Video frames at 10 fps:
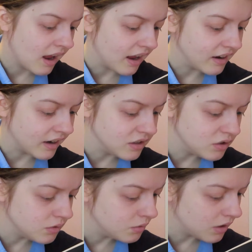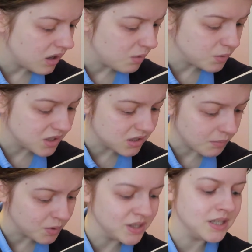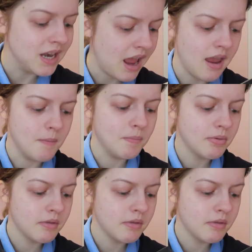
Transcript: and I knew it was someone's name.